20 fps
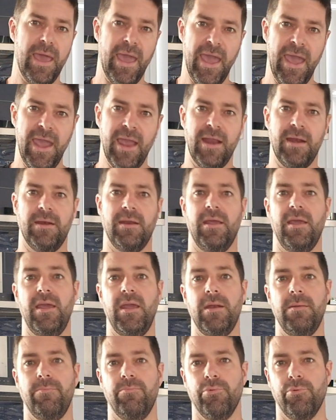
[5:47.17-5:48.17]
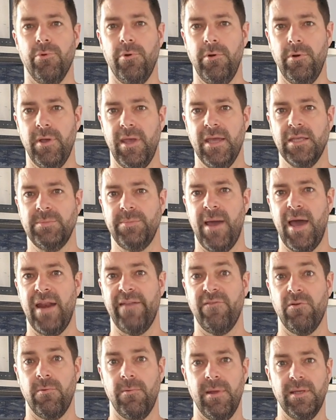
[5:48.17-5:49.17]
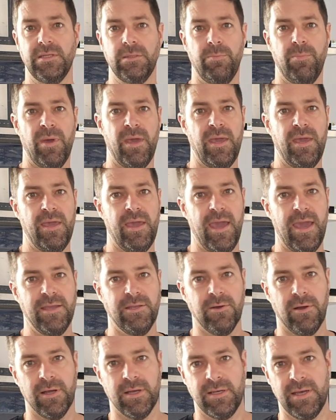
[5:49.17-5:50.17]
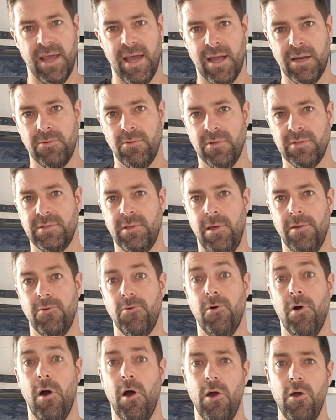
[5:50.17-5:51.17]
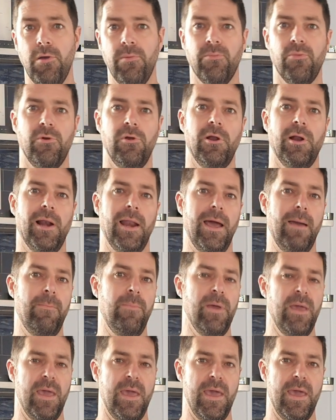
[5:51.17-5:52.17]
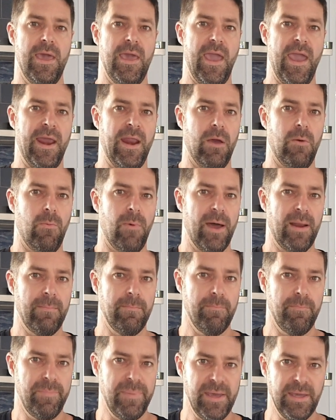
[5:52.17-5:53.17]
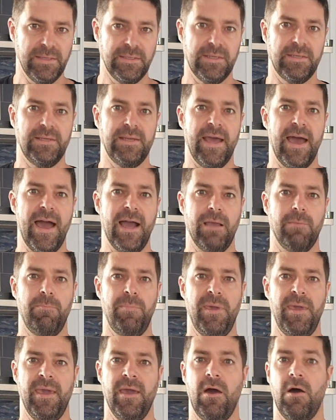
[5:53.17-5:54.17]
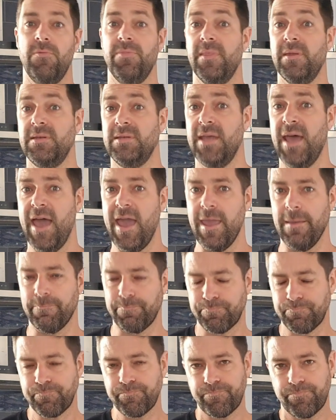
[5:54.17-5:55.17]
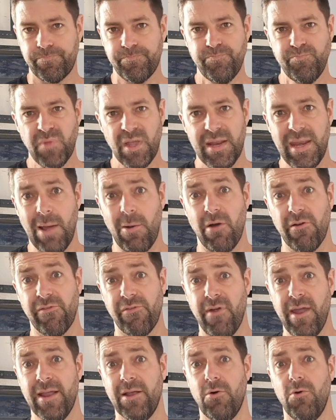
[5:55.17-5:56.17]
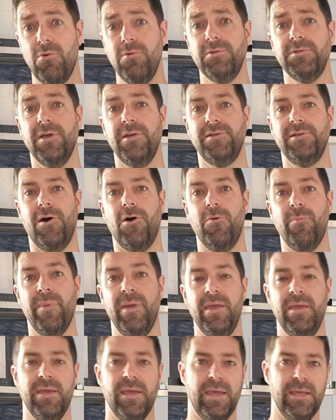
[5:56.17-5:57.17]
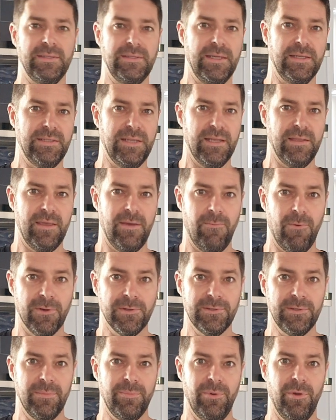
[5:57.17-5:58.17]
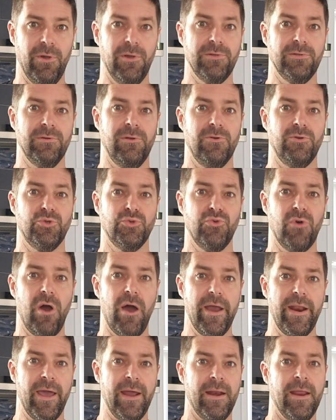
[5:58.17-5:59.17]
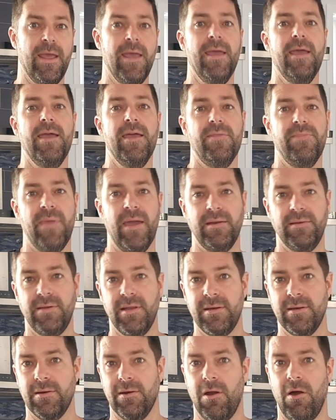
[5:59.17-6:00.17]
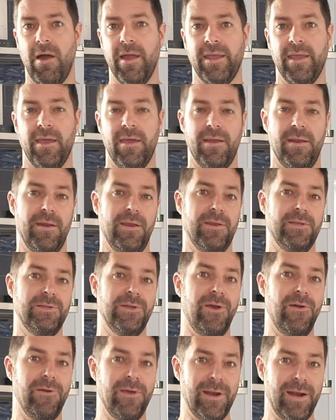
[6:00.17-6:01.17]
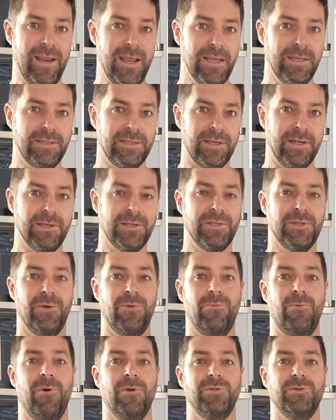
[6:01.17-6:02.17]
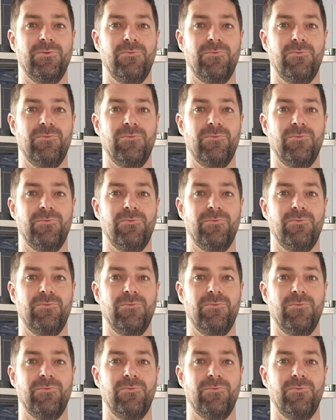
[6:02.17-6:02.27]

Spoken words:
and he brewed it as part of a recipe. He took it down to his local homebrew club and it won best dark beer on the day. Now what Frank also told me is he said there wasn't a person who tried it that didn't like it. So in essence, was a